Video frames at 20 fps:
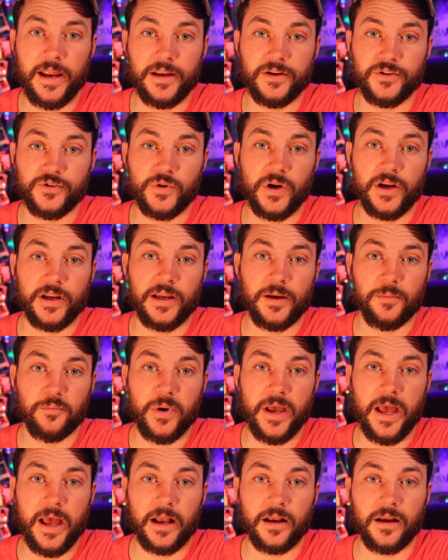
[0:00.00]
and trekking
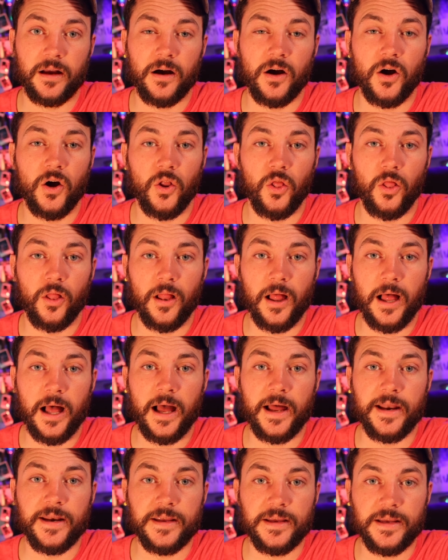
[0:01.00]
back a
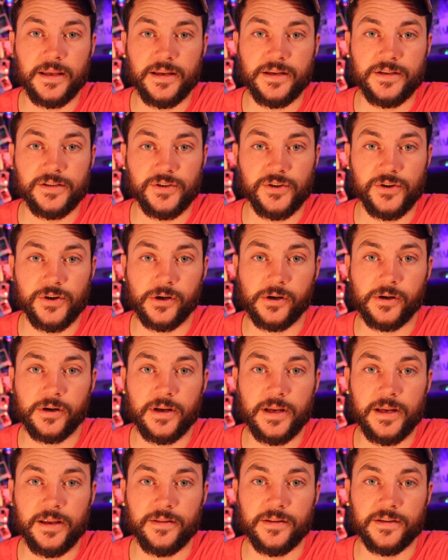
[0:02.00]
lot easier
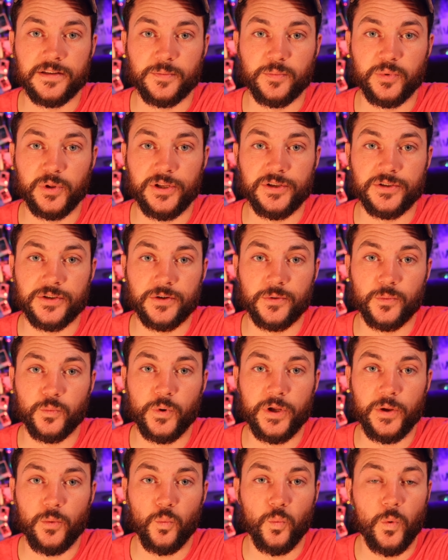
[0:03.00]
in this blizzard.
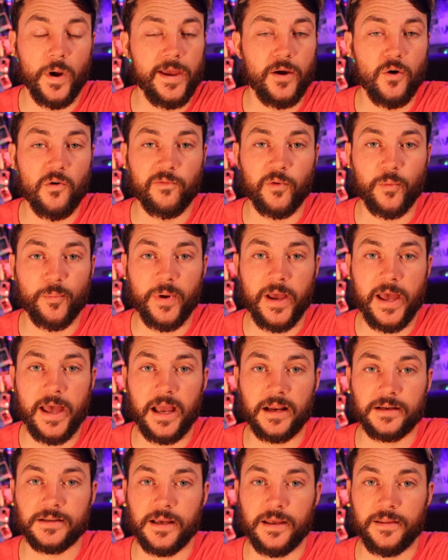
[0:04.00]
We way
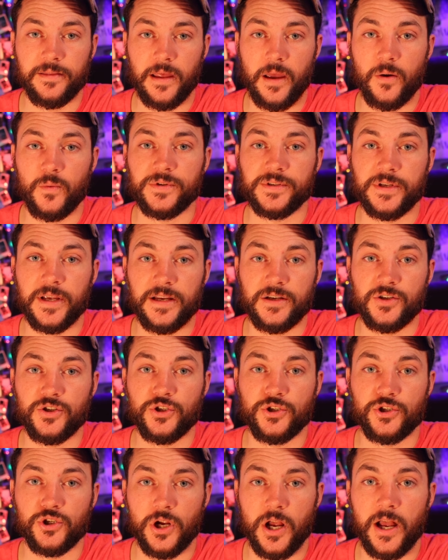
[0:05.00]
overpacked, and that was a
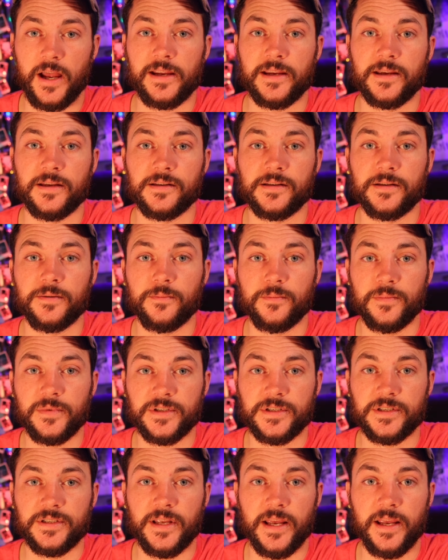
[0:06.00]
giant
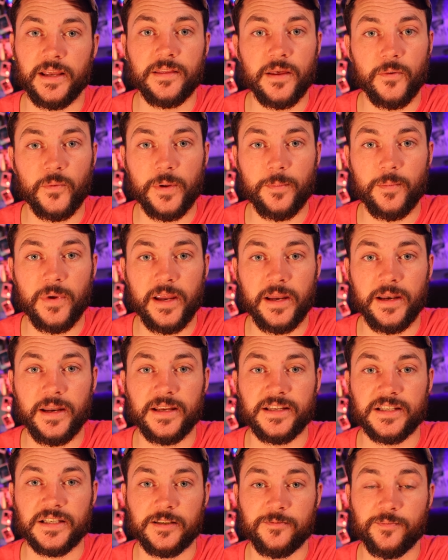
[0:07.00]
mistake that we made,
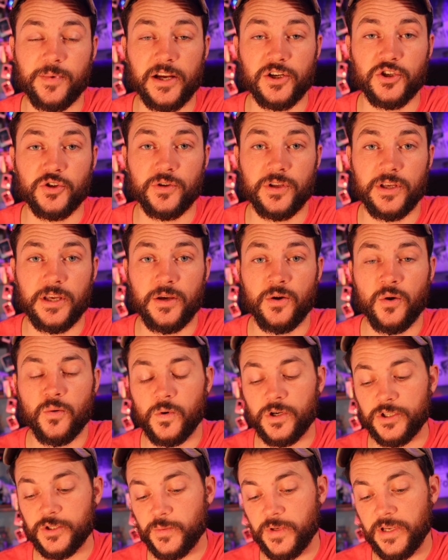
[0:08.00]
especially
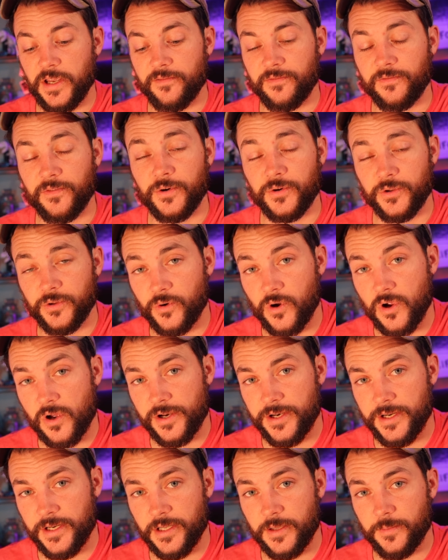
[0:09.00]
once we get further
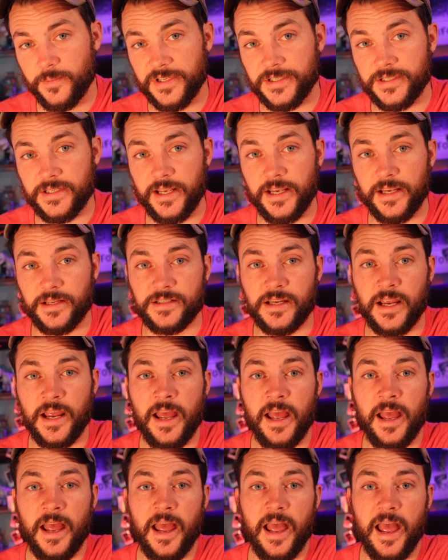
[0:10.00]
on into the mistakes.
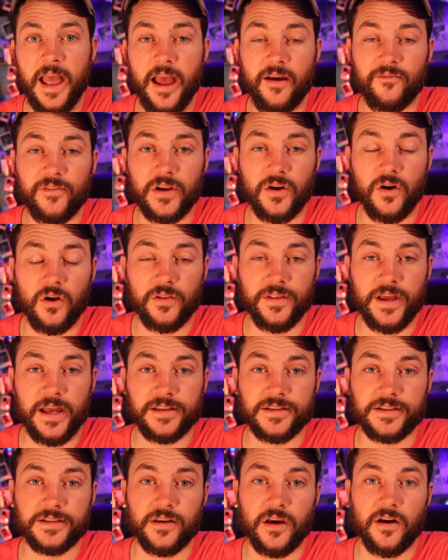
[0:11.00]
Having all
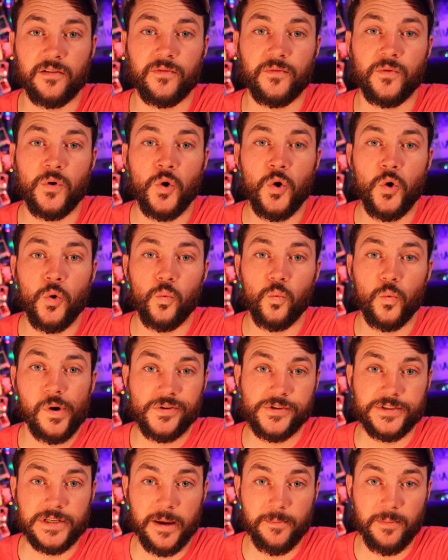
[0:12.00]
that stuff,
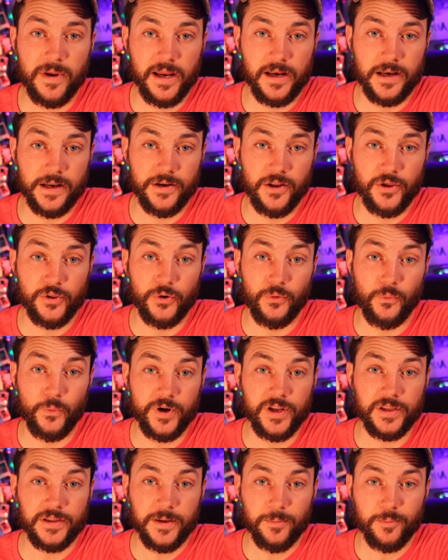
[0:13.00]
once I made another
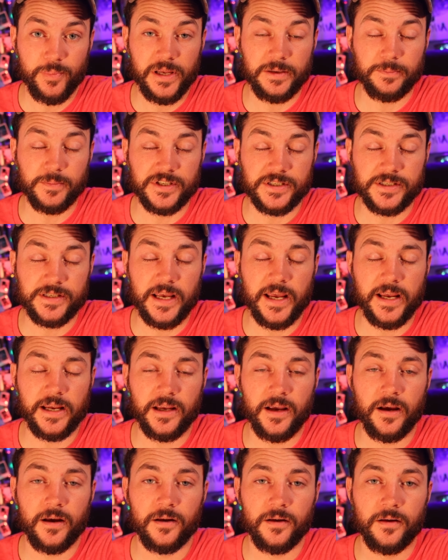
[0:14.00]
really big
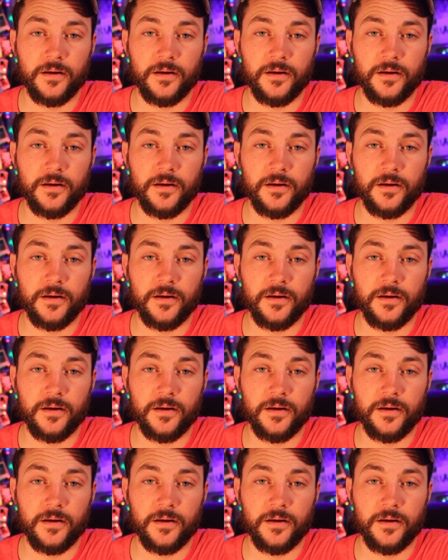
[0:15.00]
mistake,